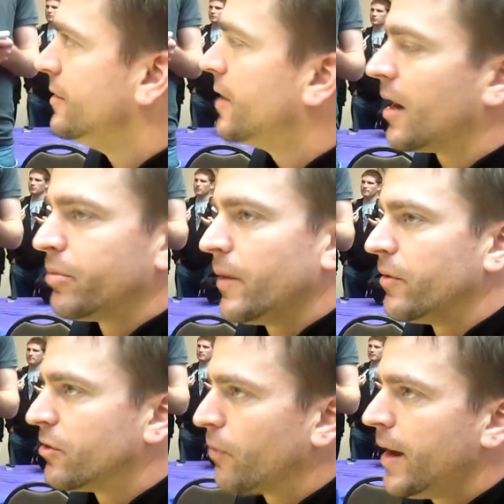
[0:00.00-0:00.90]
You got to play
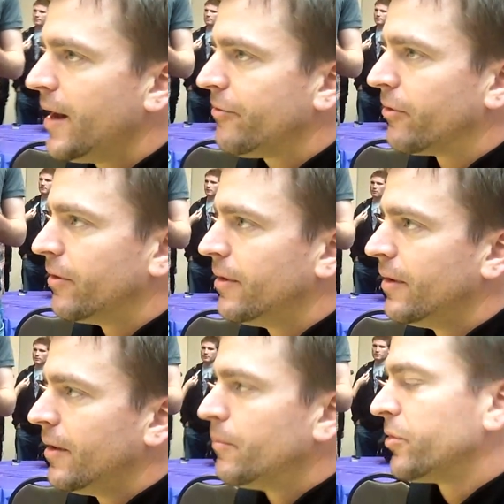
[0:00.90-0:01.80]
with great effort.
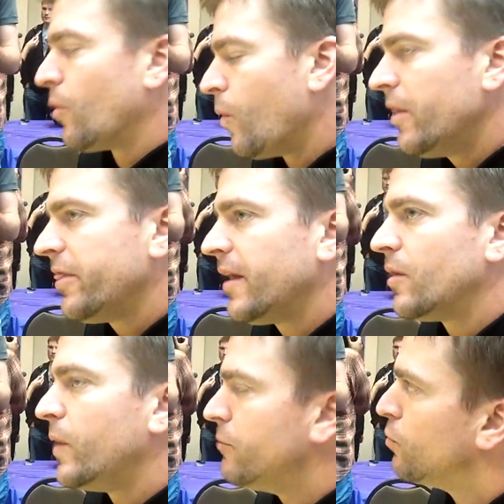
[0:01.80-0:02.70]
But the one thing
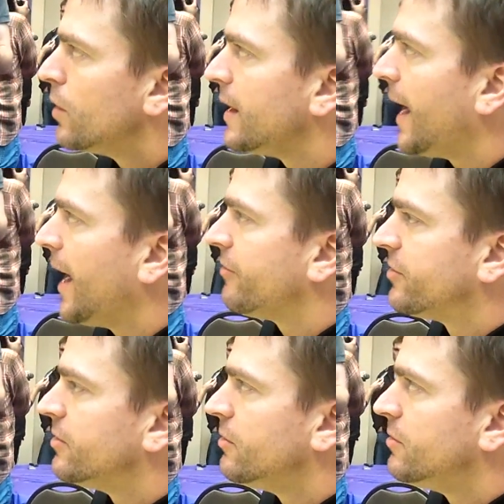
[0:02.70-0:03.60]
that we really have
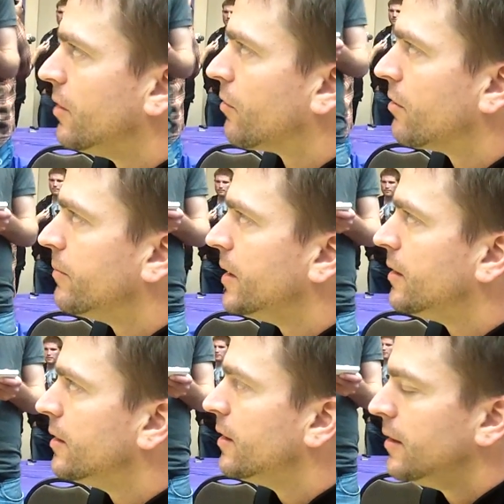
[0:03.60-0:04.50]
to do in order to be
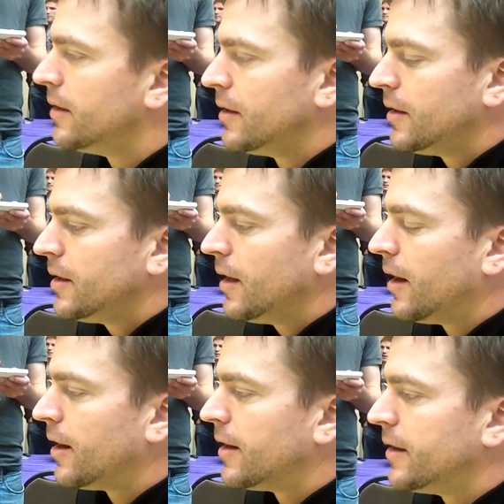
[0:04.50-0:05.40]
good
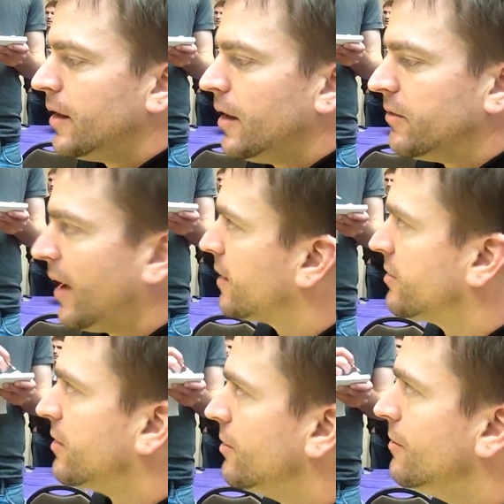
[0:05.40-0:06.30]
is
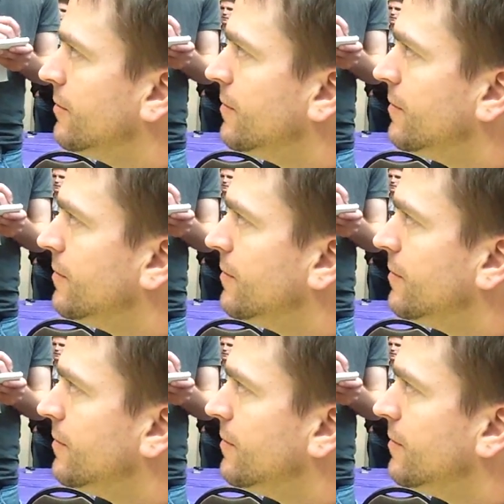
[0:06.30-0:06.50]
execute.